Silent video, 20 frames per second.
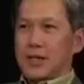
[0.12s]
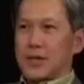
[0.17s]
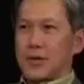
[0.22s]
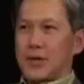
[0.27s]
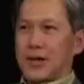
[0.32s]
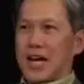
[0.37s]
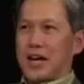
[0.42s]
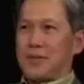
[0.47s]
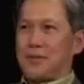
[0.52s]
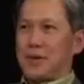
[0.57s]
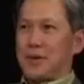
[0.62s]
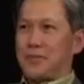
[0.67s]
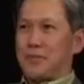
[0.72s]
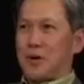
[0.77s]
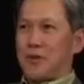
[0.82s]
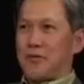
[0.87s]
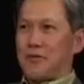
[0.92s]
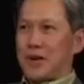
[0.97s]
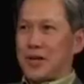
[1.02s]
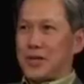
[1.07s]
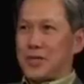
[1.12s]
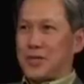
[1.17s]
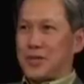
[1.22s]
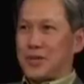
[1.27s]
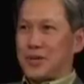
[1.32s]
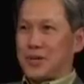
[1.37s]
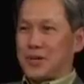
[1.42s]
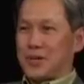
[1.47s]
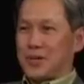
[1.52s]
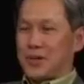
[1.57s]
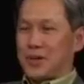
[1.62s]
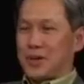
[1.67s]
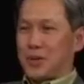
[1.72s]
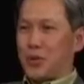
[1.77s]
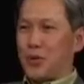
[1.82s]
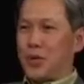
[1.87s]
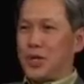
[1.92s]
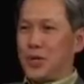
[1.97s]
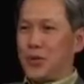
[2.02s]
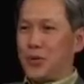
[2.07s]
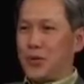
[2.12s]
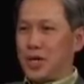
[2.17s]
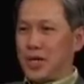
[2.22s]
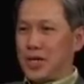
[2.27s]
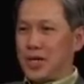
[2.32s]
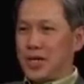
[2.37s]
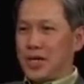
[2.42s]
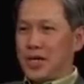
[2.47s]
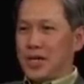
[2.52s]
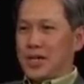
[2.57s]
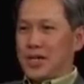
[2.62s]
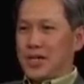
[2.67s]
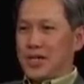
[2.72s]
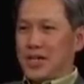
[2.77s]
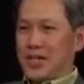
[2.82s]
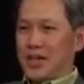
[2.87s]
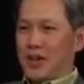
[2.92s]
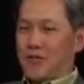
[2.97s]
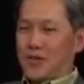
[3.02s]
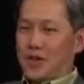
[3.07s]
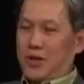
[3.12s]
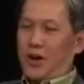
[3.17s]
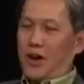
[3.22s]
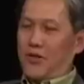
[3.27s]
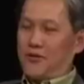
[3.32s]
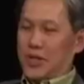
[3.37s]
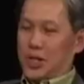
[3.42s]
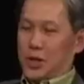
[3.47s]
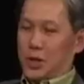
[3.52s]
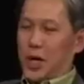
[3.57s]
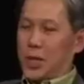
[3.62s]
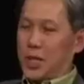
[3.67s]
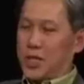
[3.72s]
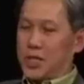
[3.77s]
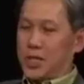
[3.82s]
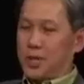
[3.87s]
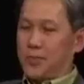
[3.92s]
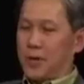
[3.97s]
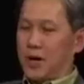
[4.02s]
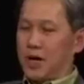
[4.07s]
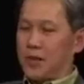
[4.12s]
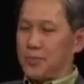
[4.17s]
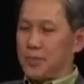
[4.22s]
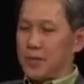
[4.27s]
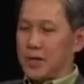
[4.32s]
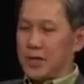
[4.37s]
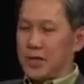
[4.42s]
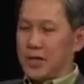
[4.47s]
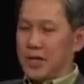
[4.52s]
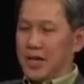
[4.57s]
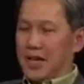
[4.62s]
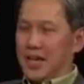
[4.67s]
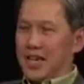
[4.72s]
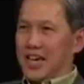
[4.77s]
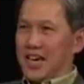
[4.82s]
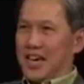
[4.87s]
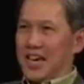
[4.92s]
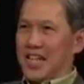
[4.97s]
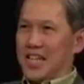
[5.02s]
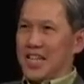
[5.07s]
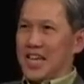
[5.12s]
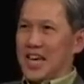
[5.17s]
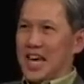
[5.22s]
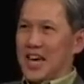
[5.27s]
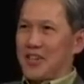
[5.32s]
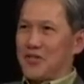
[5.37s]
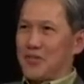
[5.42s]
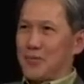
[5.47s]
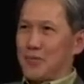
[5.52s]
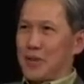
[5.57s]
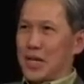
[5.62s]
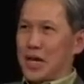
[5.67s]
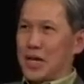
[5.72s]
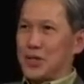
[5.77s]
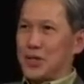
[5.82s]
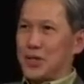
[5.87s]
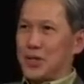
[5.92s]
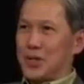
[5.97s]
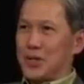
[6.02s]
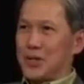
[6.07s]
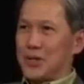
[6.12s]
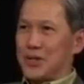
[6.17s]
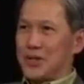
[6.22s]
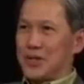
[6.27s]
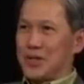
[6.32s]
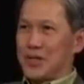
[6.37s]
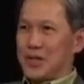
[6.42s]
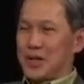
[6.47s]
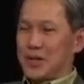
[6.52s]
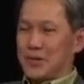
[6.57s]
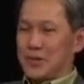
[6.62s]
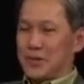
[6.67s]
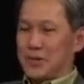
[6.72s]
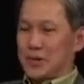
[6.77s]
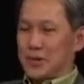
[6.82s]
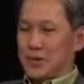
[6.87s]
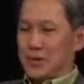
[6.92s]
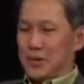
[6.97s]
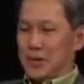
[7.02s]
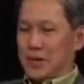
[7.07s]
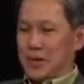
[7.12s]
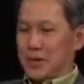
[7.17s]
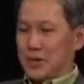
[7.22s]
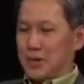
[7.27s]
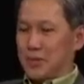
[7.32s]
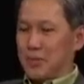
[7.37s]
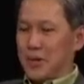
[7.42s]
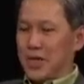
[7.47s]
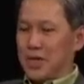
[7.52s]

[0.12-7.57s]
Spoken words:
So I am a Professor Gui Hui of the Strategy Department, and I have the pleasure, you know, to